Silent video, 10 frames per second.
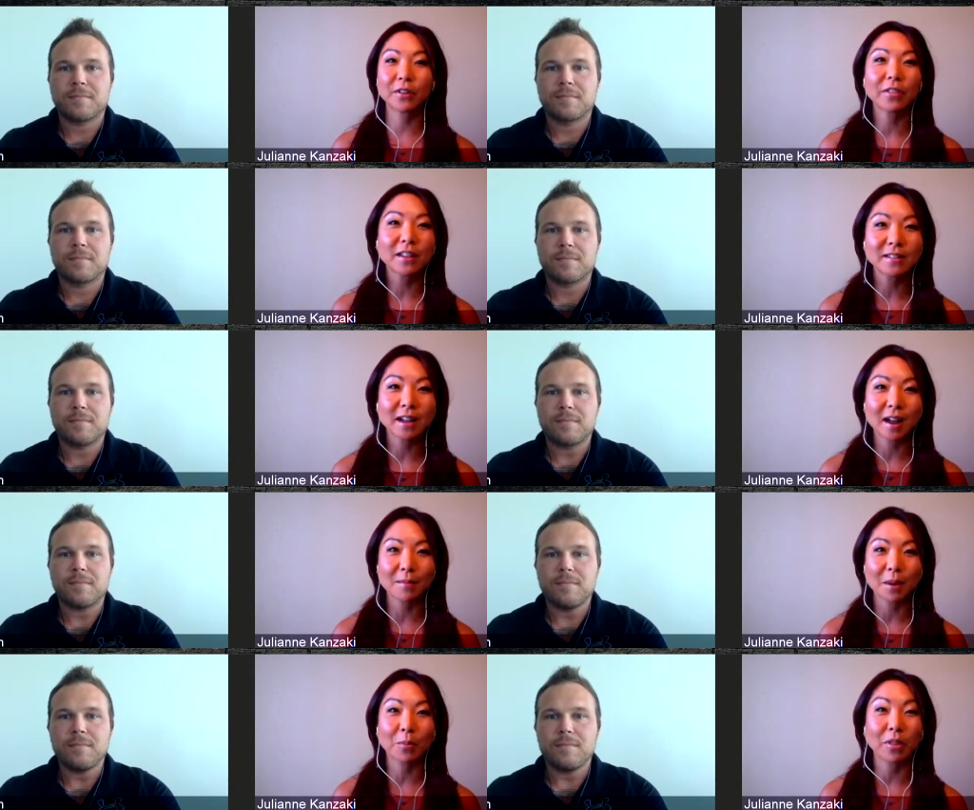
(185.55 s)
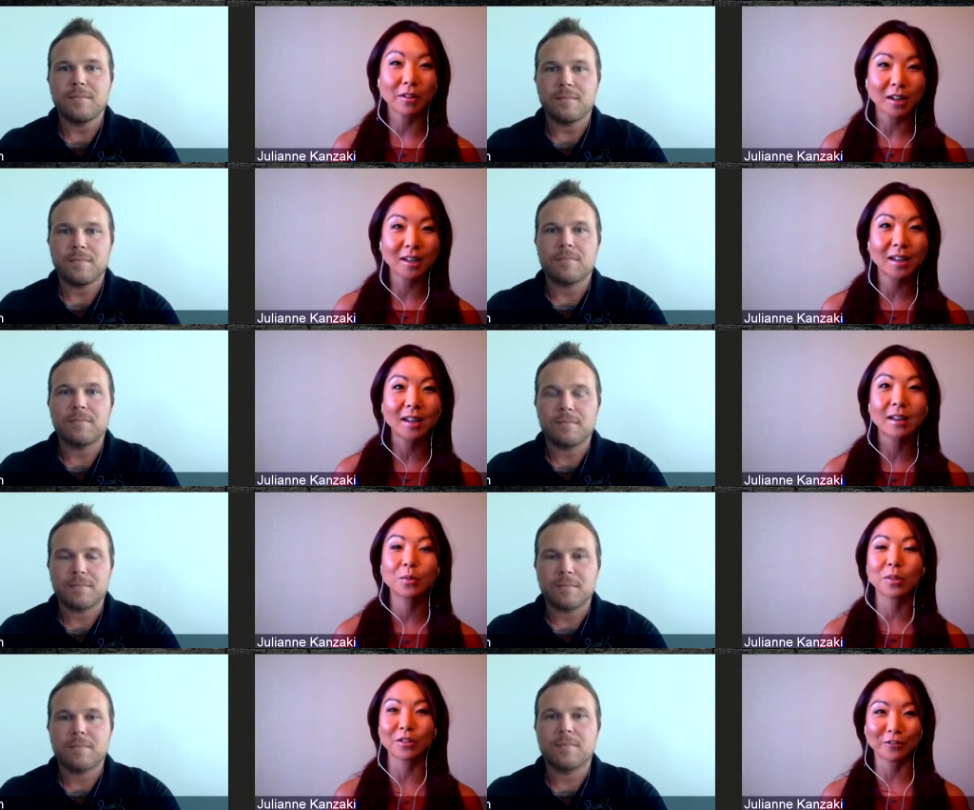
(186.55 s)
Speaker 1: things that come up with their eating,
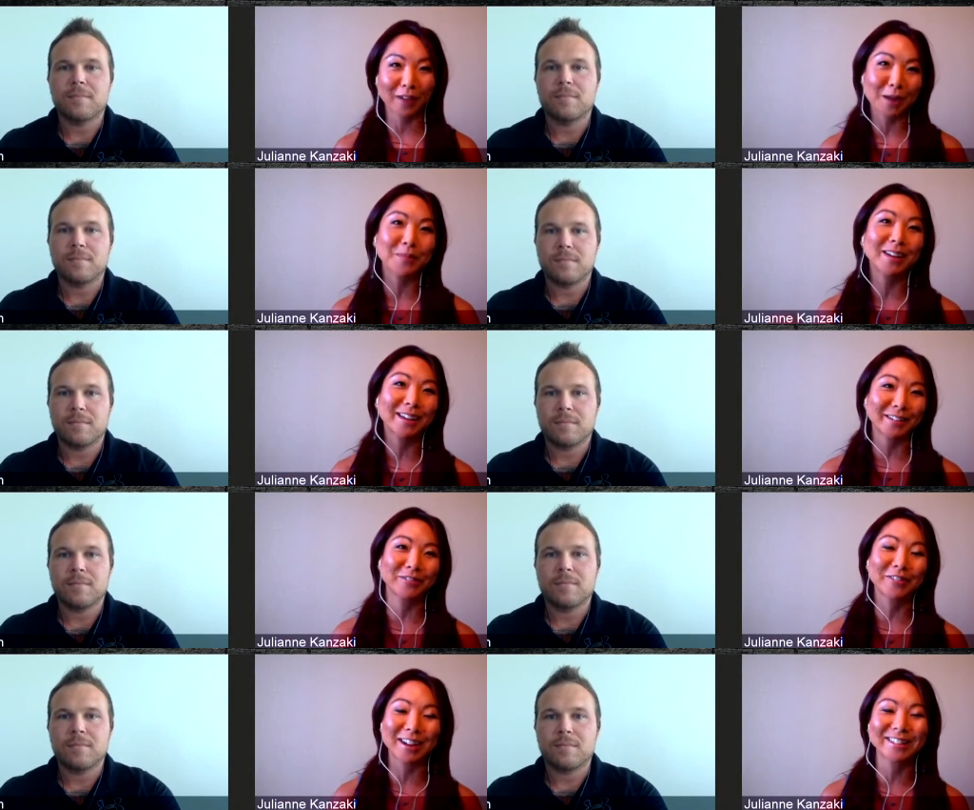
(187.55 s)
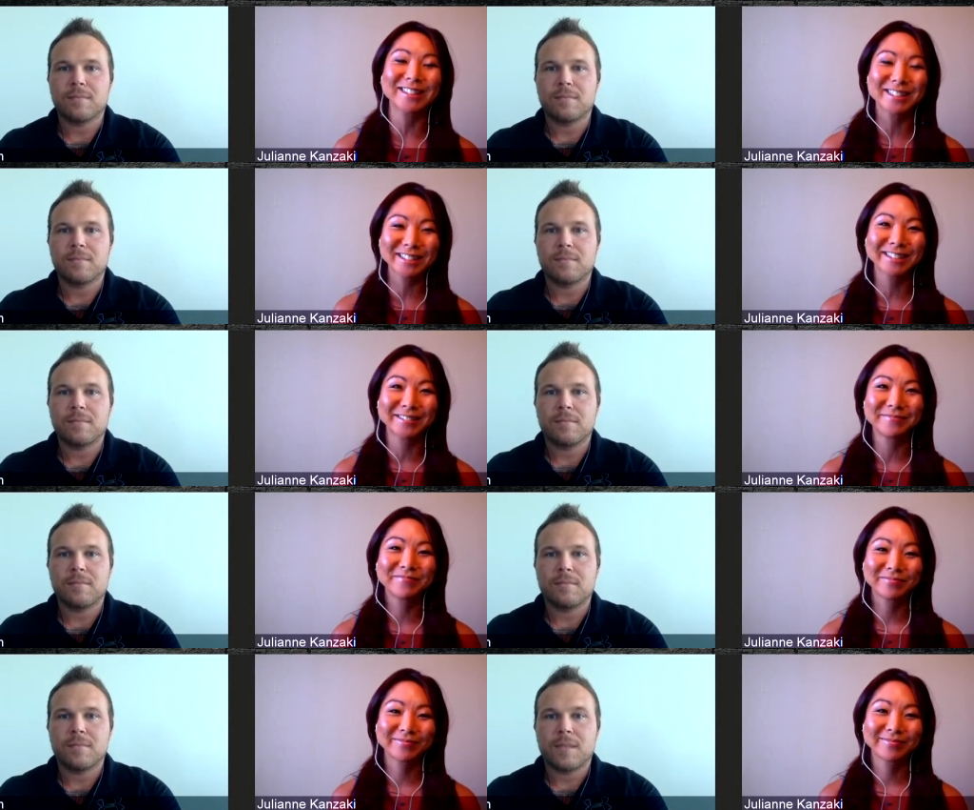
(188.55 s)
with their family and friends,
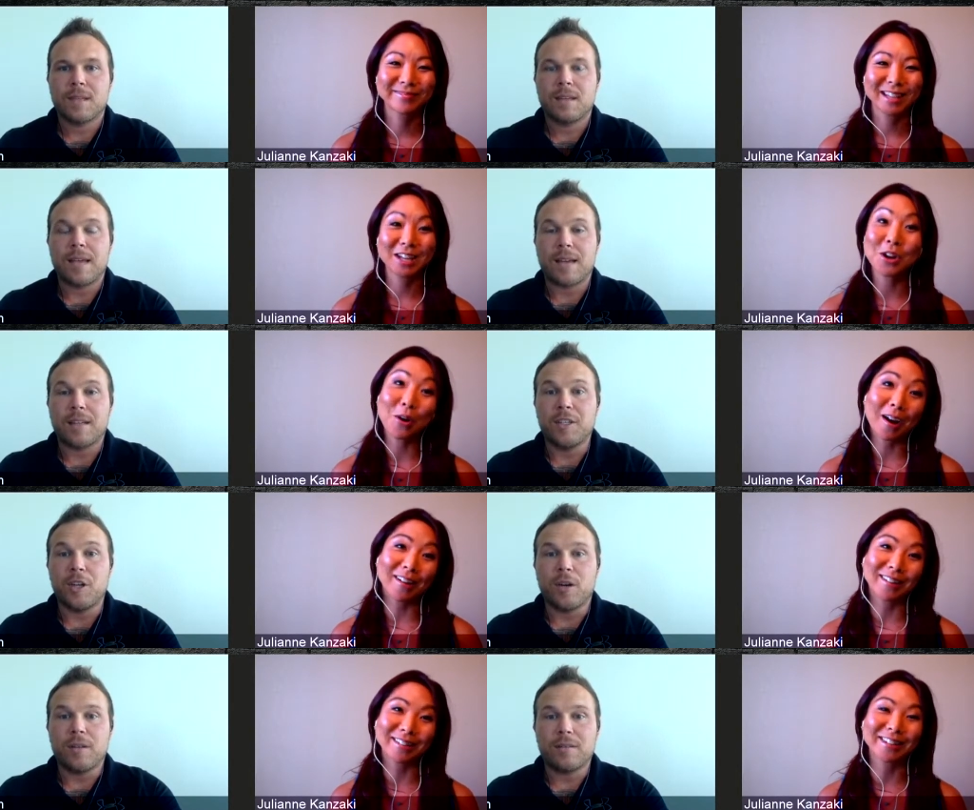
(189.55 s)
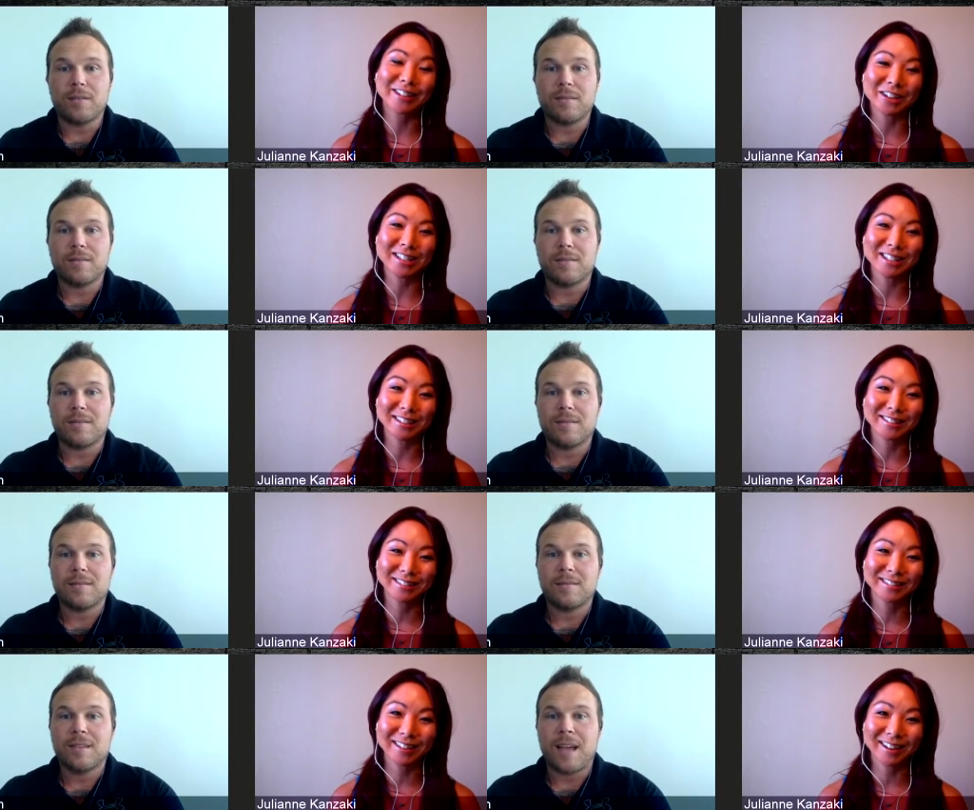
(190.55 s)
and yeah, know and how to address it.
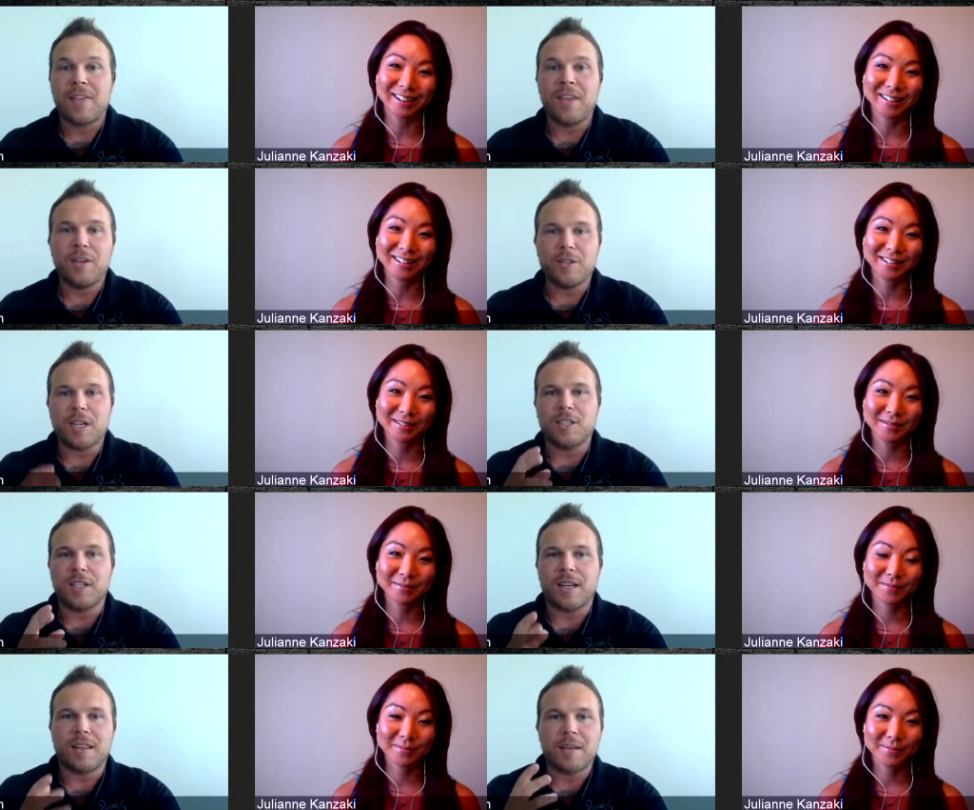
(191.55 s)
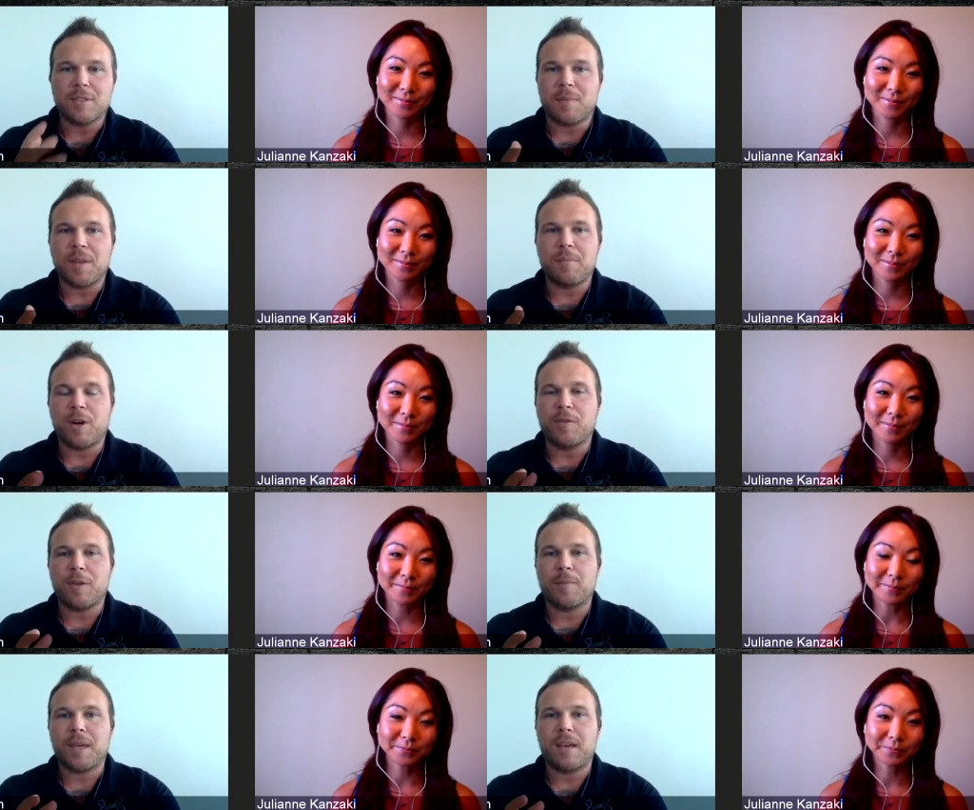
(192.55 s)
Speaker 2: Yeah. I think you're touching on like something
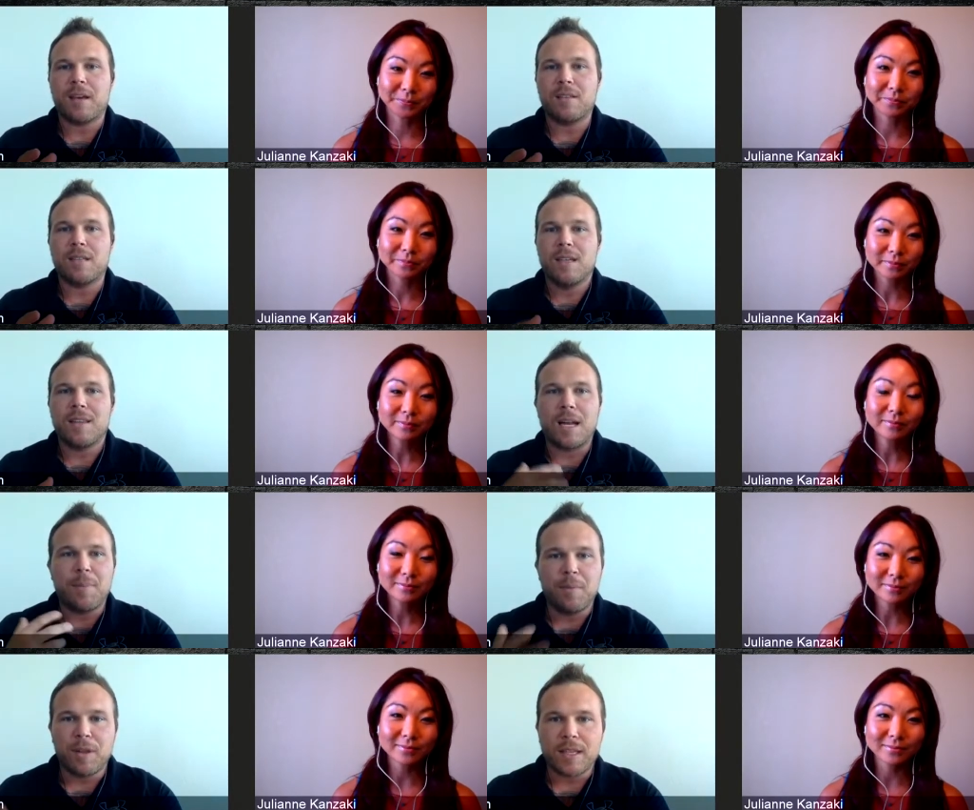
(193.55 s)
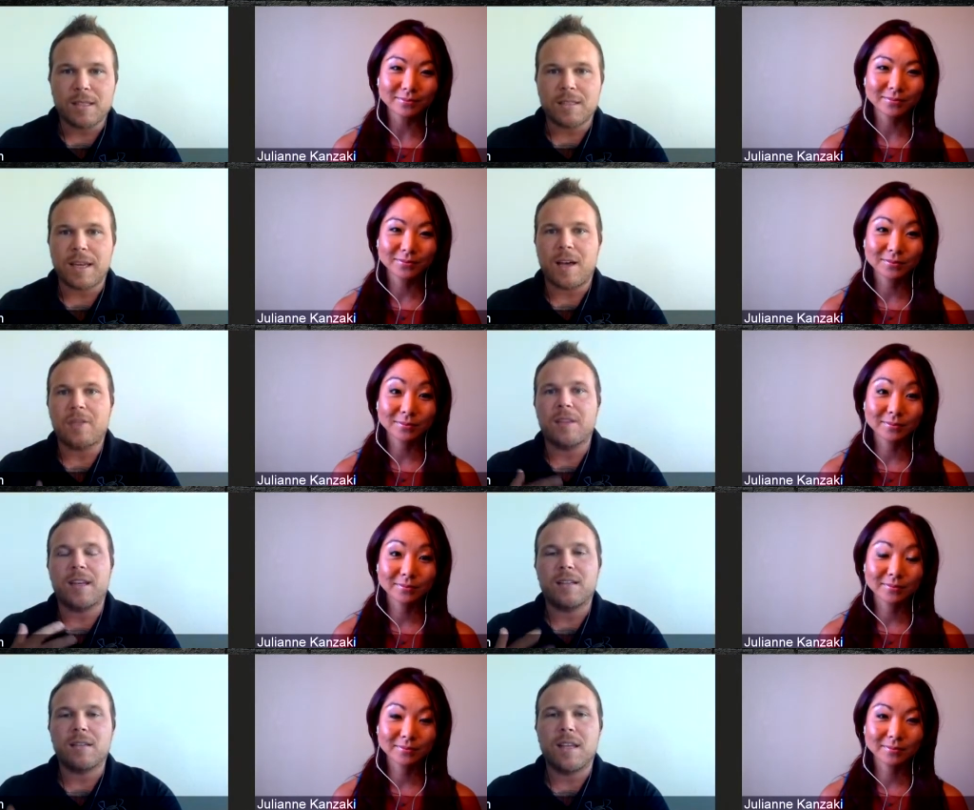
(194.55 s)
perfect because a lot of people like to stay healthy,
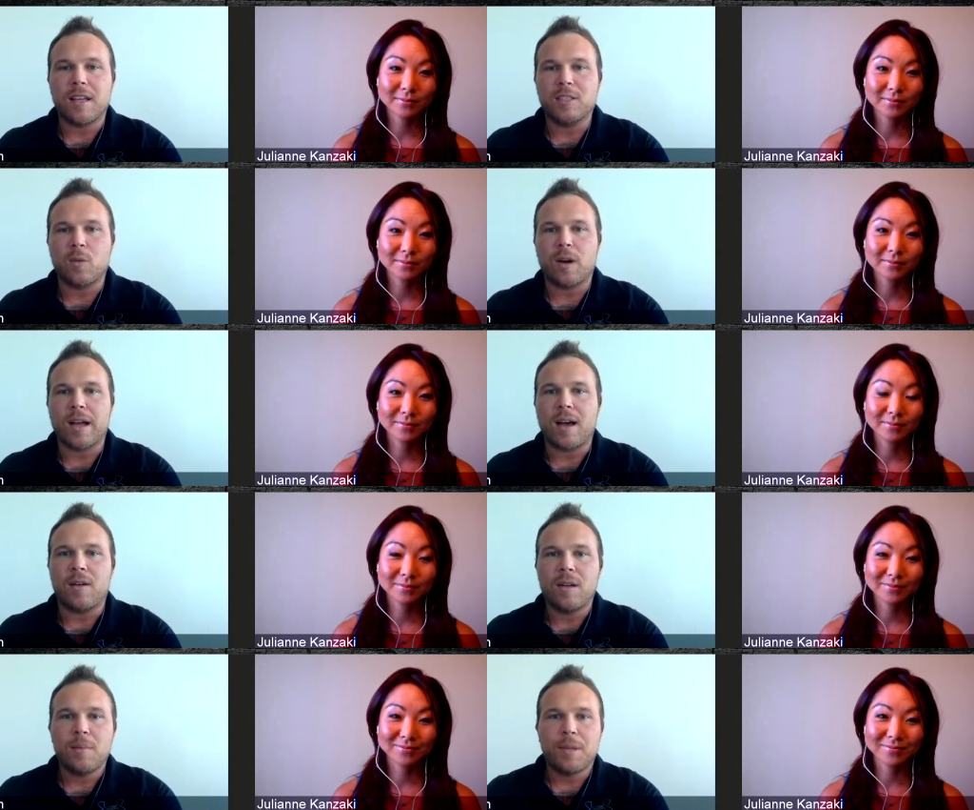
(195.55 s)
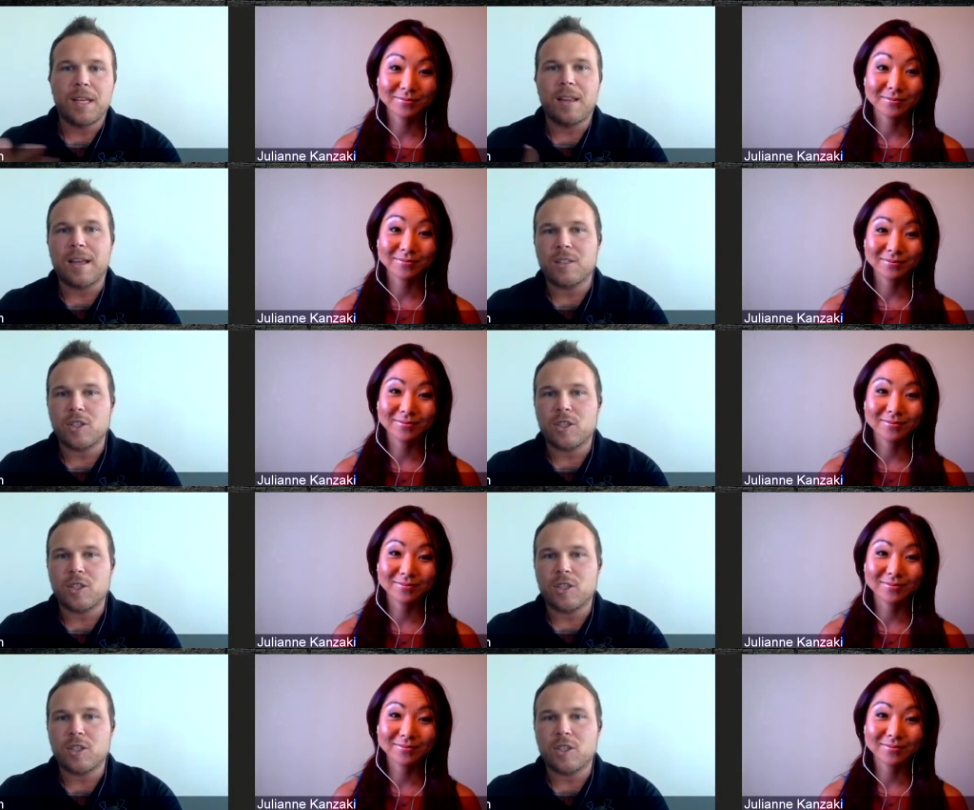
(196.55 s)
like they like to work out, but they let